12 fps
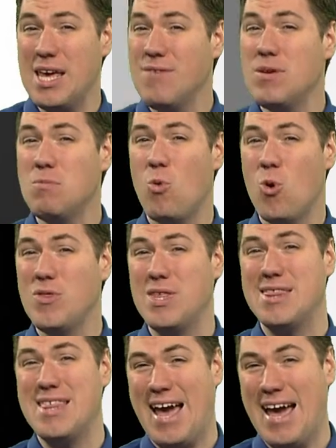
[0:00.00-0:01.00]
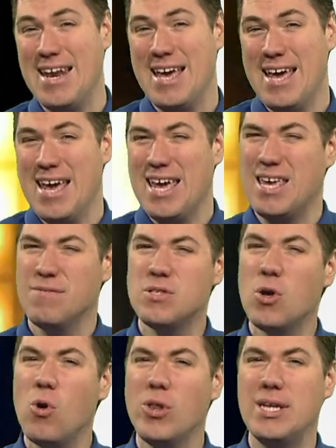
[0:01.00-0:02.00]
even more than that, it gives
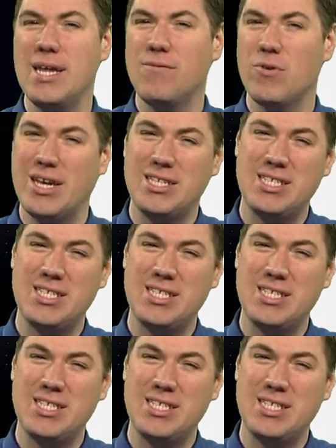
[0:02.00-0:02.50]
the whole endeavor a